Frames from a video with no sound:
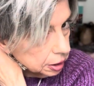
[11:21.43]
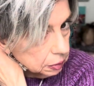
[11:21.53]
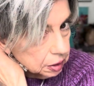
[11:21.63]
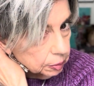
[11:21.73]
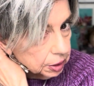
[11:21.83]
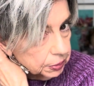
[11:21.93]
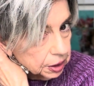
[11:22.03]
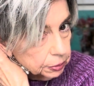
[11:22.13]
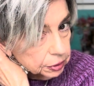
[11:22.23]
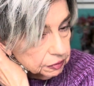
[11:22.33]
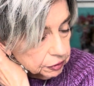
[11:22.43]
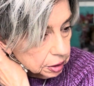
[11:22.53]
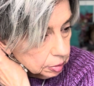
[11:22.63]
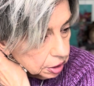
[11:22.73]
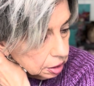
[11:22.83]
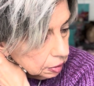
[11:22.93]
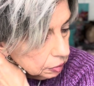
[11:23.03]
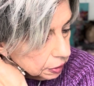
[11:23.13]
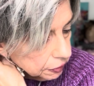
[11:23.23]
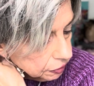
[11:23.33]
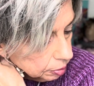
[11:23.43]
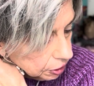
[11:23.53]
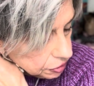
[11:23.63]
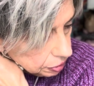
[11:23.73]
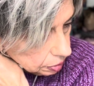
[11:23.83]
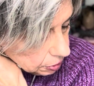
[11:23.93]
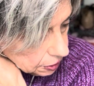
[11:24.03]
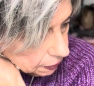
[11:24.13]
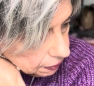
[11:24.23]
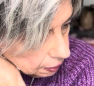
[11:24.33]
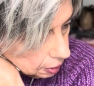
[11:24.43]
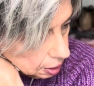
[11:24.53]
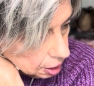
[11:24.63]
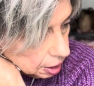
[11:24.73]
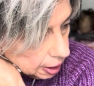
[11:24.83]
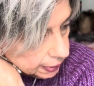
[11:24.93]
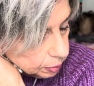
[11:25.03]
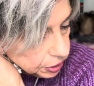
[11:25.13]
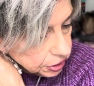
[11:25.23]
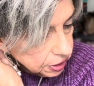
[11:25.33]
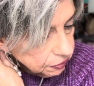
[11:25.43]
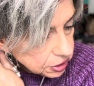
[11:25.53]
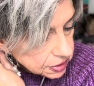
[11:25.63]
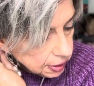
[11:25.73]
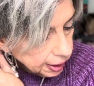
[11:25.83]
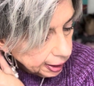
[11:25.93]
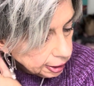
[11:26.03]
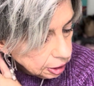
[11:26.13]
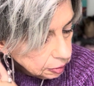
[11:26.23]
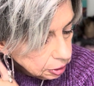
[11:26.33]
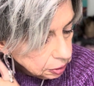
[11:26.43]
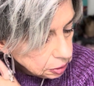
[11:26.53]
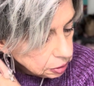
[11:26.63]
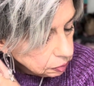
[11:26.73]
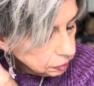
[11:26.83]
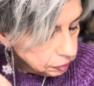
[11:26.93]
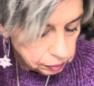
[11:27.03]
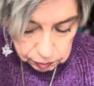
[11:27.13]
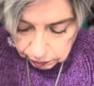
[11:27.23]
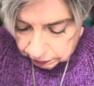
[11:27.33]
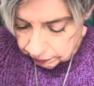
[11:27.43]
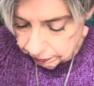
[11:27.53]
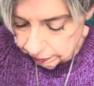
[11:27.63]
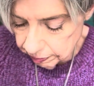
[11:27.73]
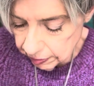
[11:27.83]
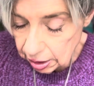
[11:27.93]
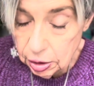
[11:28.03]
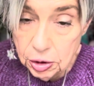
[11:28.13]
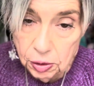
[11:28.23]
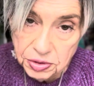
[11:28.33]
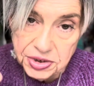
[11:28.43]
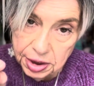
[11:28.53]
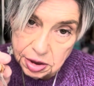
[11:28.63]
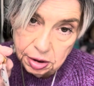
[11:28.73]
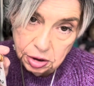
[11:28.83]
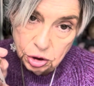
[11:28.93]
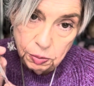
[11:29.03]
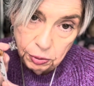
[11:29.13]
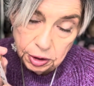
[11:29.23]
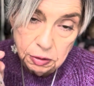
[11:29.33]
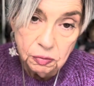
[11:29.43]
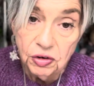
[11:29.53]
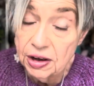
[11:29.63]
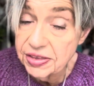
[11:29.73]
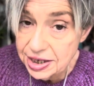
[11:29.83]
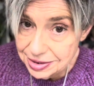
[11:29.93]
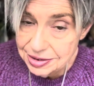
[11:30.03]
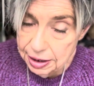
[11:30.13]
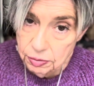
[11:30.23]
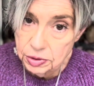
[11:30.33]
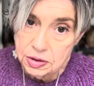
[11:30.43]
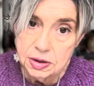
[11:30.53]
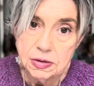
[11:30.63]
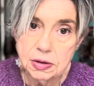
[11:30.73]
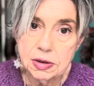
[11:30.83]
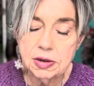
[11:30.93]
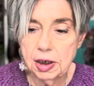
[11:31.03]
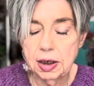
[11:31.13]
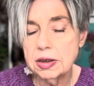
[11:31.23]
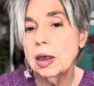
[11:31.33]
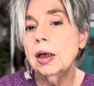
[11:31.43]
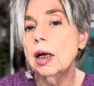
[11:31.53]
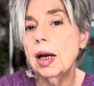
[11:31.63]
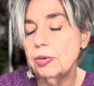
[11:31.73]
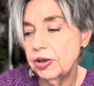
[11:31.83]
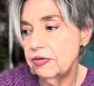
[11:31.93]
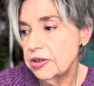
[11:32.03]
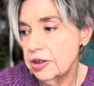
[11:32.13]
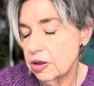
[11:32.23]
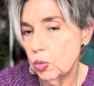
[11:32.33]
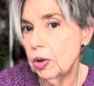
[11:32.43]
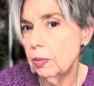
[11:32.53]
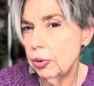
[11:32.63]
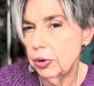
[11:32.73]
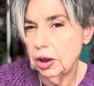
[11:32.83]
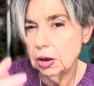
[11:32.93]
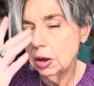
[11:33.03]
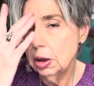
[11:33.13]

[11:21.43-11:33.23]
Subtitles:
I don't have my paper in front of me. But let's measure it because I believe it's accurate. No, it's actually 2.25. That's not what it says in the stats. I believe it says 1.50.